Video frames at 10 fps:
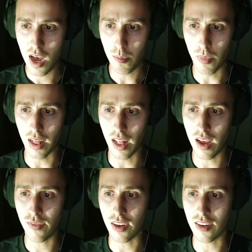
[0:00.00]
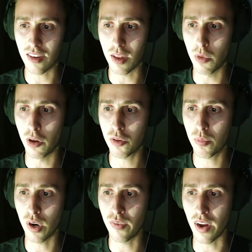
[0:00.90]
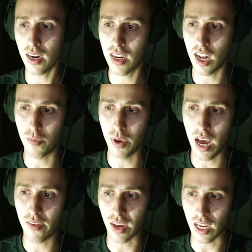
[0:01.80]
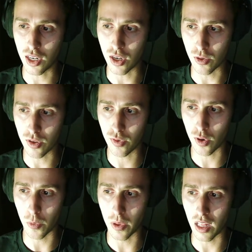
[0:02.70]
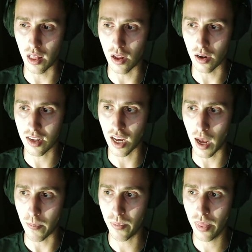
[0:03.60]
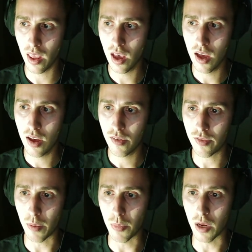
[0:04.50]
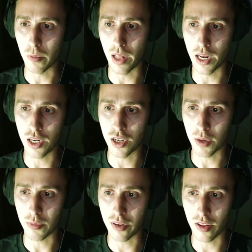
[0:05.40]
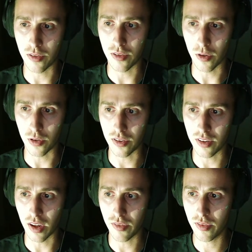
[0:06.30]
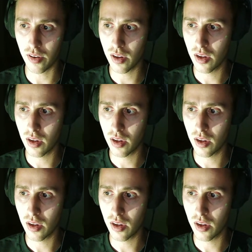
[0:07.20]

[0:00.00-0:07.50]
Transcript: My life isn't the most perfect, and I've been having issues for a really long time. Family, relationships, and other social stuff.